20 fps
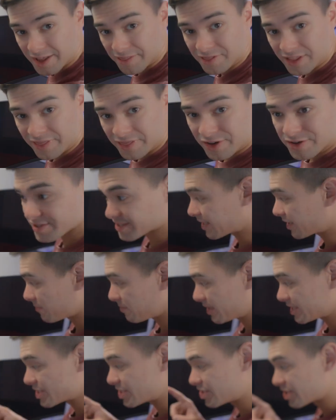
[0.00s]
think there's gonna
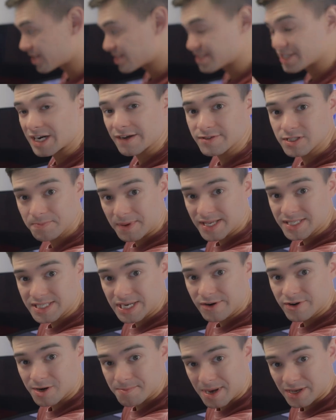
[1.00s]
be just enough space
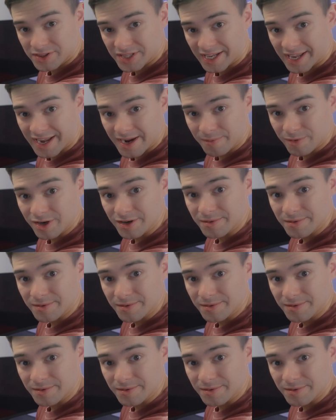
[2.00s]
here to mount the camera,